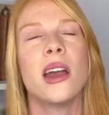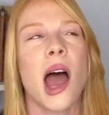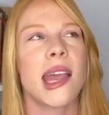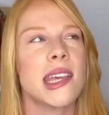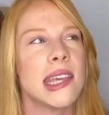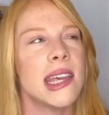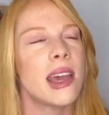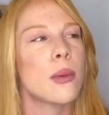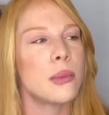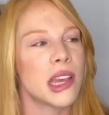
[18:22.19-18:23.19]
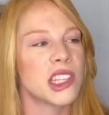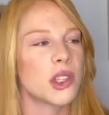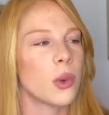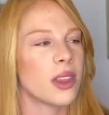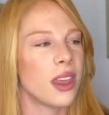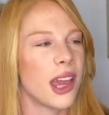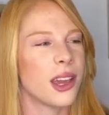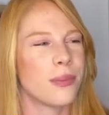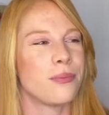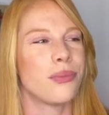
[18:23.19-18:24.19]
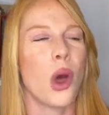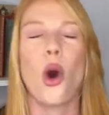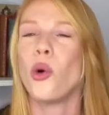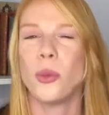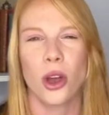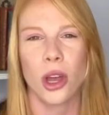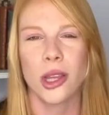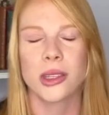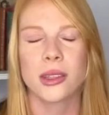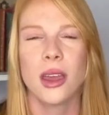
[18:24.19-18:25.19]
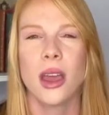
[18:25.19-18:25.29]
IKEA mixed with like Home Goods.